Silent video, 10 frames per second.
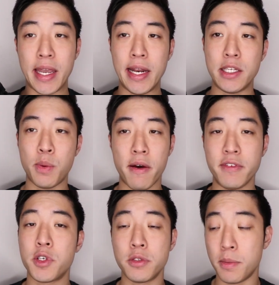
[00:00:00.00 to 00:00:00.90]
KD 12
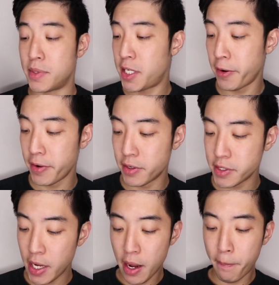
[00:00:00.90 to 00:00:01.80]
in terms of
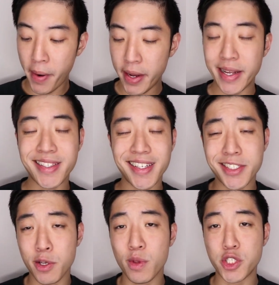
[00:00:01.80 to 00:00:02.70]
materials, but it
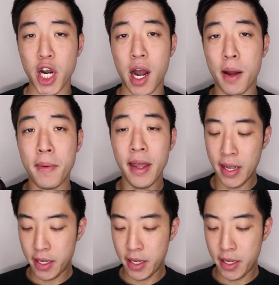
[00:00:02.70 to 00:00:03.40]
does do the job.